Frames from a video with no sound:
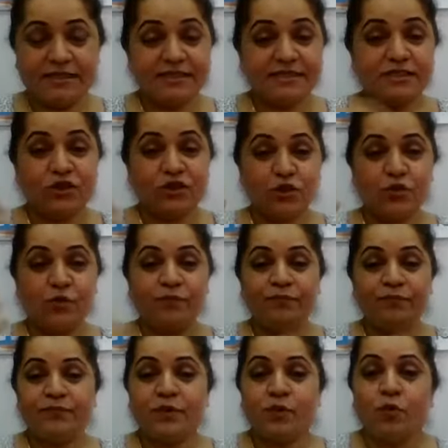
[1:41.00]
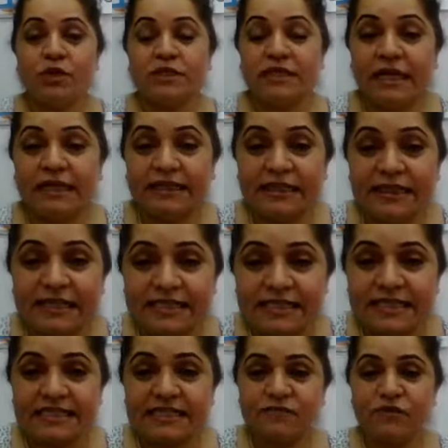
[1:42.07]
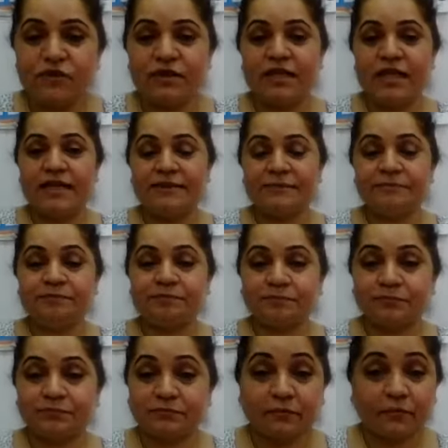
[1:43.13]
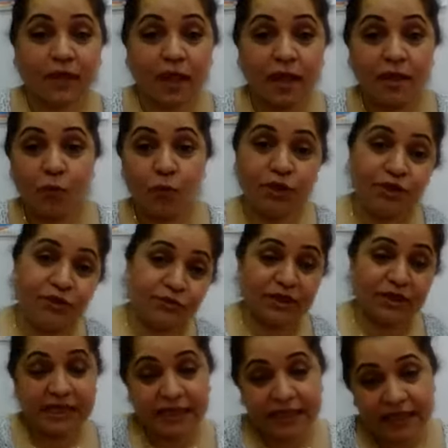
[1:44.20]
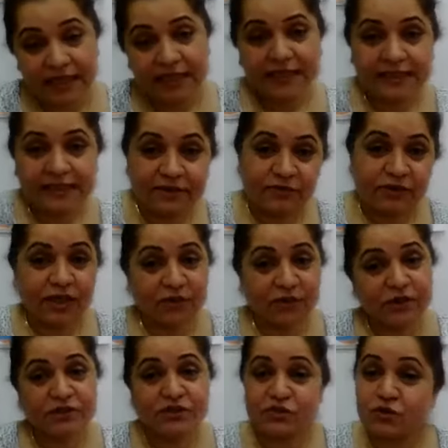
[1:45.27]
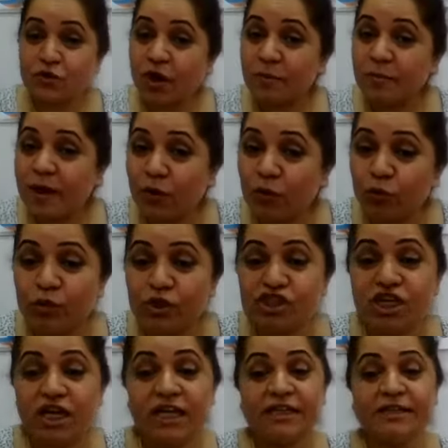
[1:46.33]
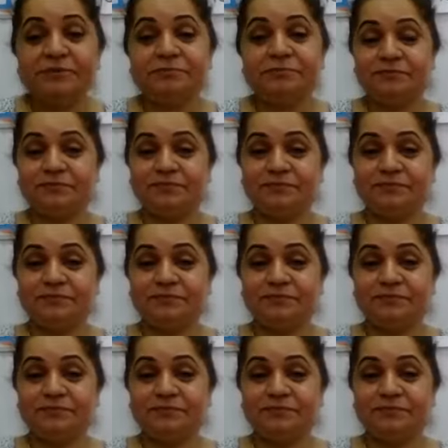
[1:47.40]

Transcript: So what are the guesses for that? What do you think? We are going to talk about which color?